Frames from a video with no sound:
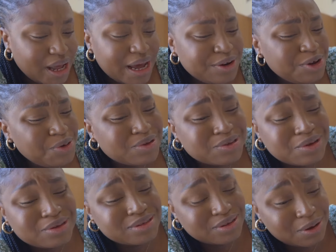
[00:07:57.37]
I knew it was
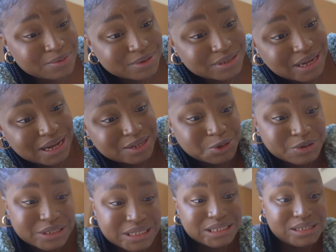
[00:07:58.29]
going to come to that,
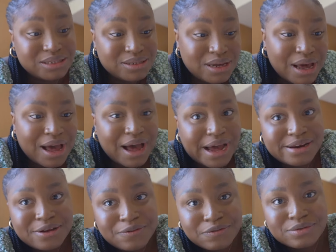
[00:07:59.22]
honestly. I
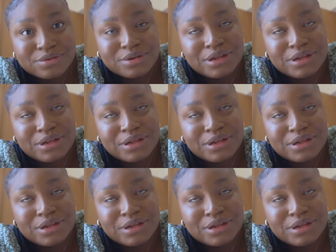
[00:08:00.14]
didn't even,